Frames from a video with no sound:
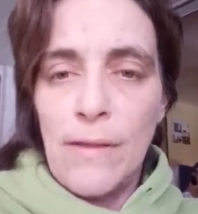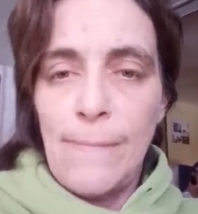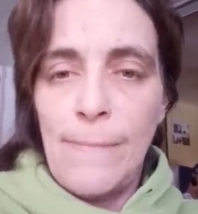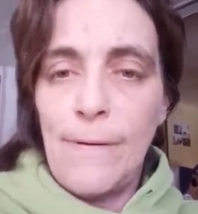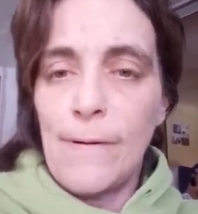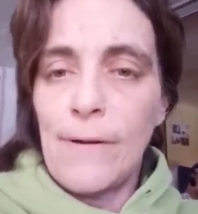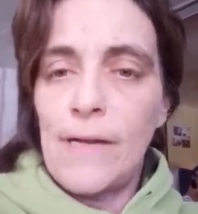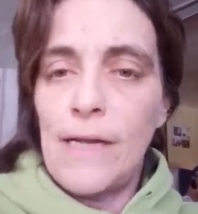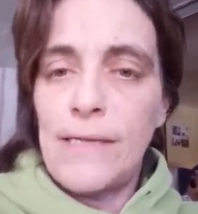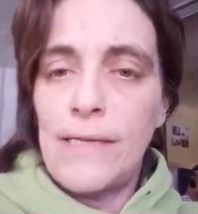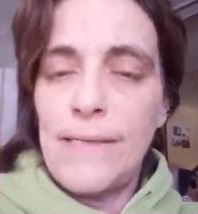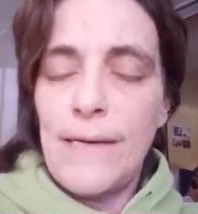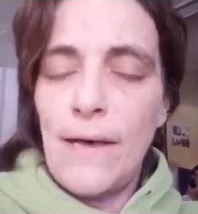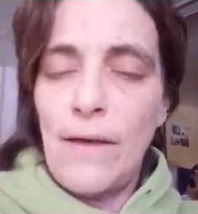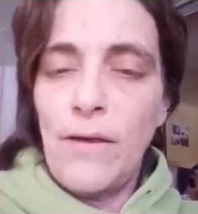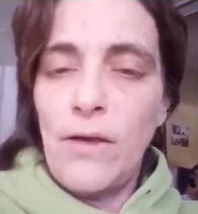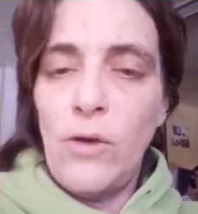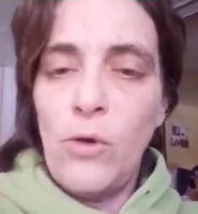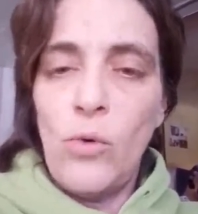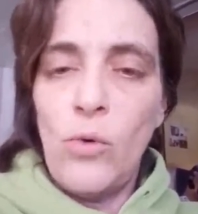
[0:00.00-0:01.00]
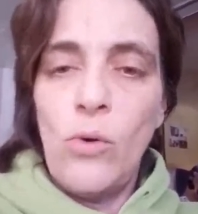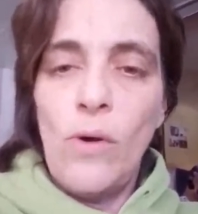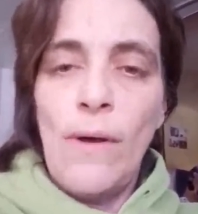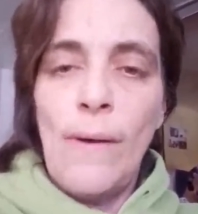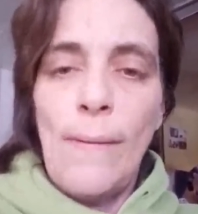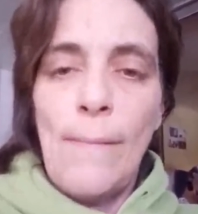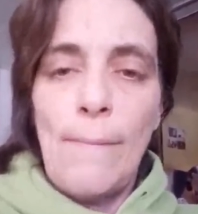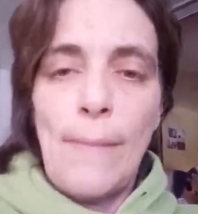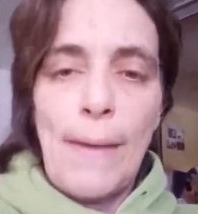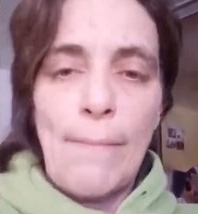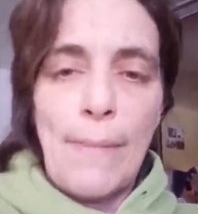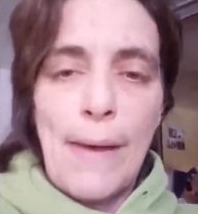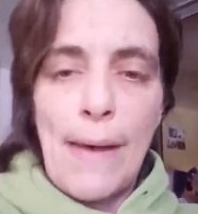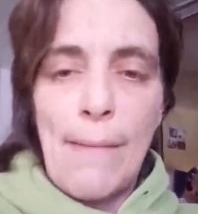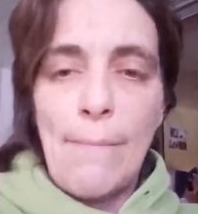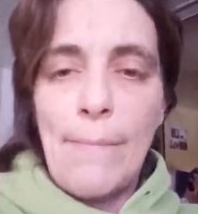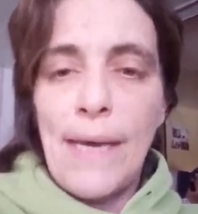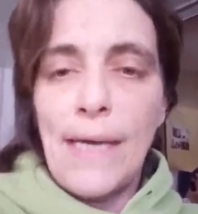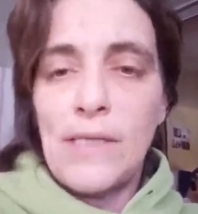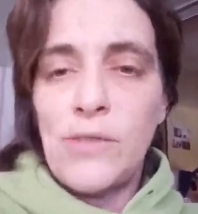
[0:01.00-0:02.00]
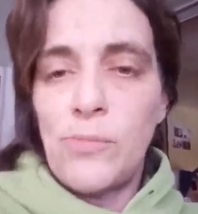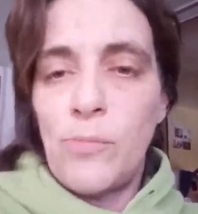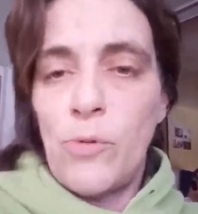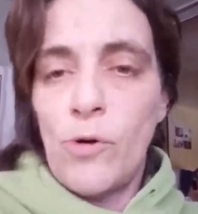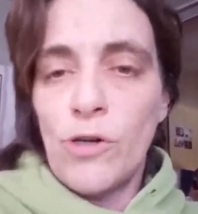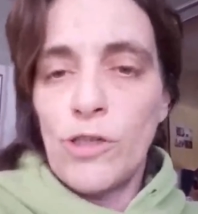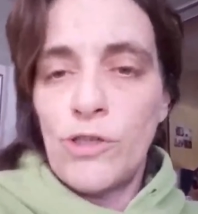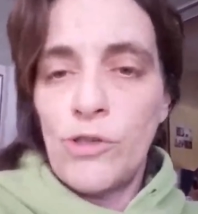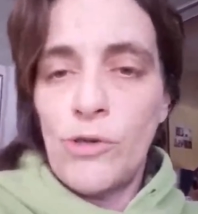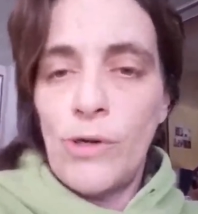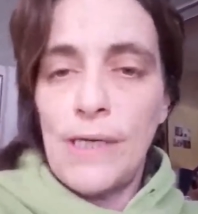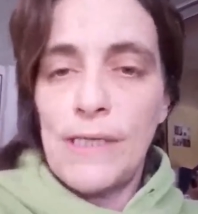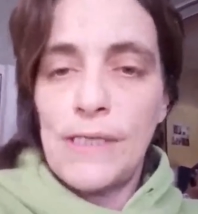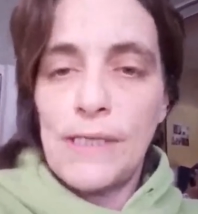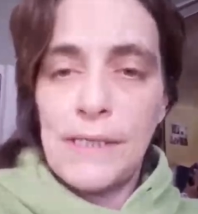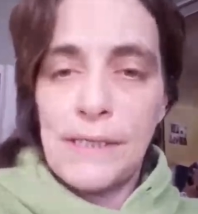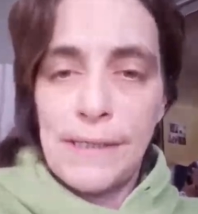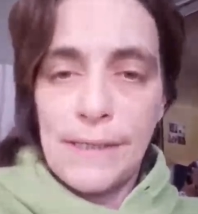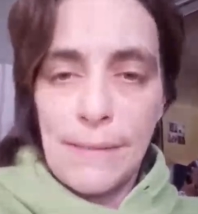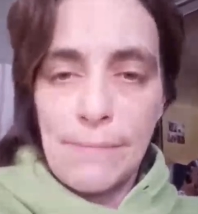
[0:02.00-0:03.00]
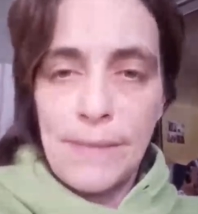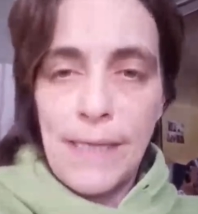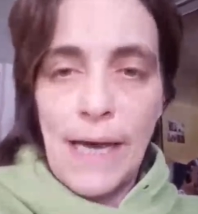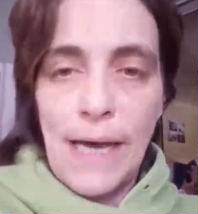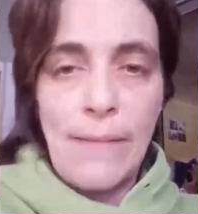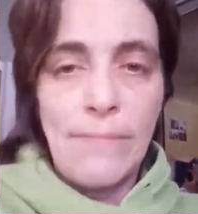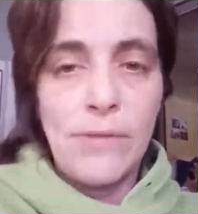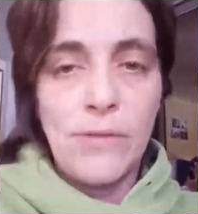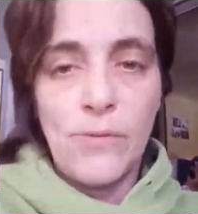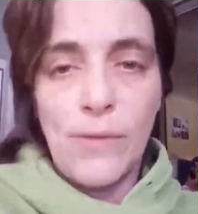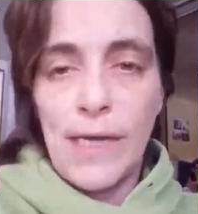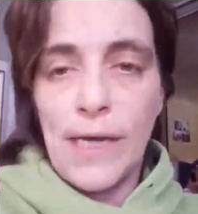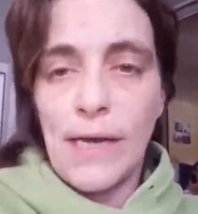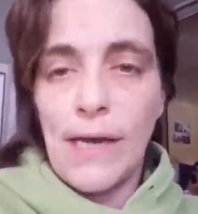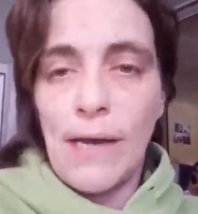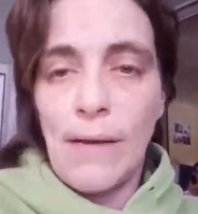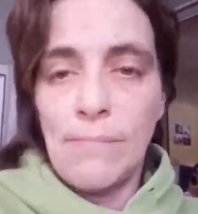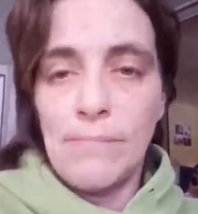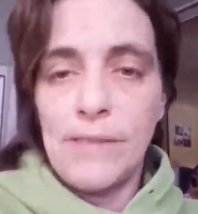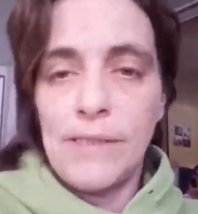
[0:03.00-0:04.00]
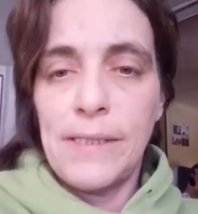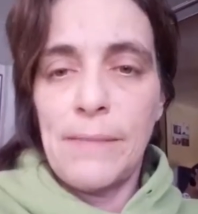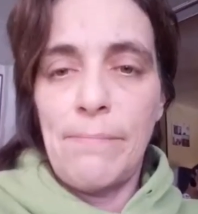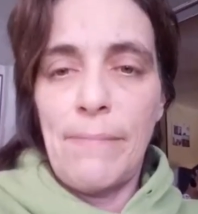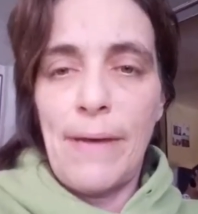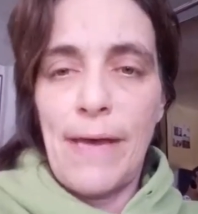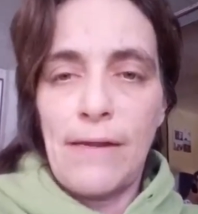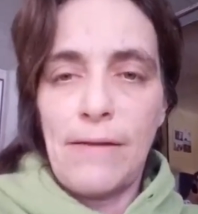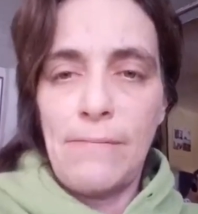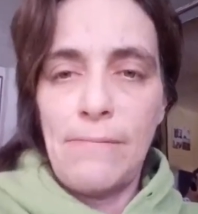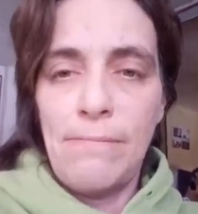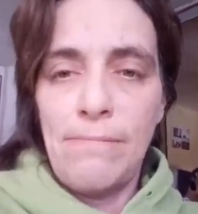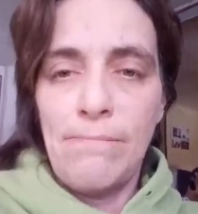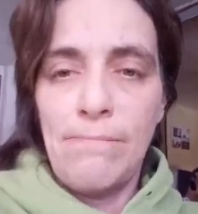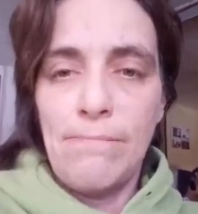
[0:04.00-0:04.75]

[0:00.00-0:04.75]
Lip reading: They're going to tell you my mom makes poor choices sometimes when it comes to men.